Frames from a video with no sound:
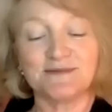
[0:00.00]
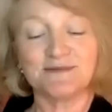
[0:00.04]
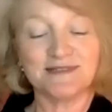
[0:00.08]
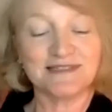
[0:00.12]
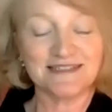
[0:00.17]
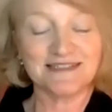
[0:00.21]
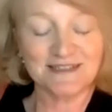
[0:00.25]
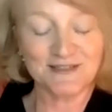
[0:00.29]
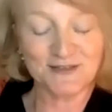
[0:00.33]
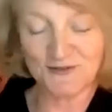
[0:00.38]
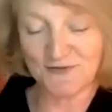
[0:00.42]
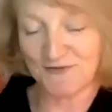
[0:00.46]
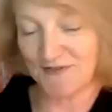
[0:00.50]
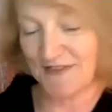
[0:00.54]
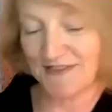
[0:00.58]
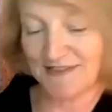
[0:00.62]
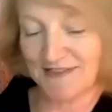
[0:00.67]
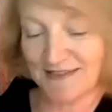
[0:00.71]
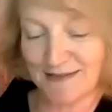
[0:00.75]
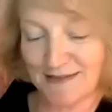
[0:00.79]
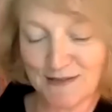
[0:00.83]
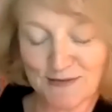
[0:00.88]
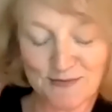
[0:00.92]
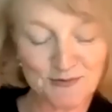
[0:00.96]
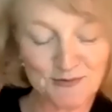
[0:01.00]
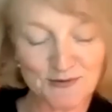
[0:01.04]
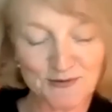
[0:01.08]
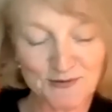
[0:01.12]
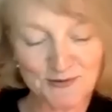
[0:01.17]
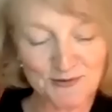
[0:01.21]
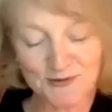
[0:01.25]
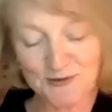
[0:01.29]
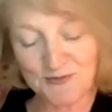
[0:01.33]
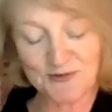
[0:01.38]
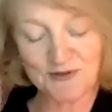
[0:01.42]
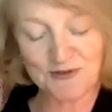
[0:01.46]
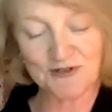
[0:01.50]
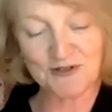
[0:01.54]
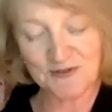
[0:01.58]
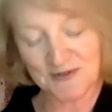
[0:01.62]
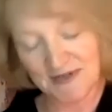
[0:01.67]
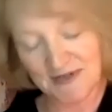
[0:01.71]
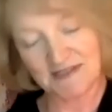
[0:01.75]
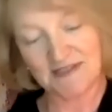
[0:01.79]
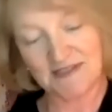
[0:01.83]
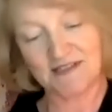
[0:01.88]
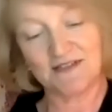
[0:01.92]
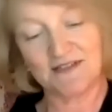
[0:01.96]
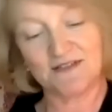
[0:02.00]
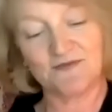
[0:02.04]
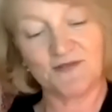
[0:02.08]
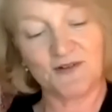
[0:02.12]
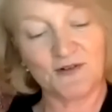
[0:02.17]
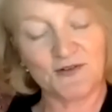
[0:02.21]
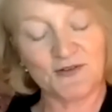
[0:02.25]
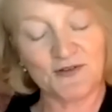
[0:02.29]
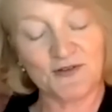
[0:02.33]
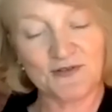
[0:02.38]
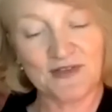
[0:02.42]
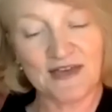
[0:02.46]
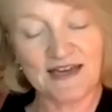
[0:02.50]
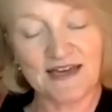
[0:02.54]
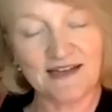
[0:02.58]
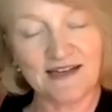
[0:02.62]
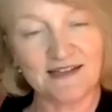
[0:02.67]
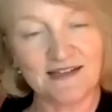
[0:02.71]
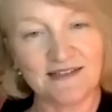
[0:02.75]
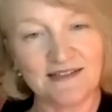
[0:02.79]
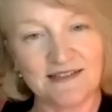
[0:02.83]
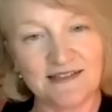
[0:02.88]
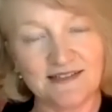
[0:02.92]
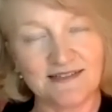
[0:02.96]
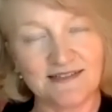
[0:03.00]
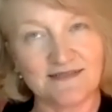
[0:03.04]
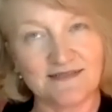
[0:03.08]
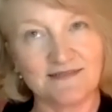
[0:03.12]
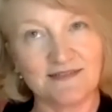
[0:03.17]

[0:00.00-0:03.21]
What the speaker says: myself as a liberal or progressive, although that is,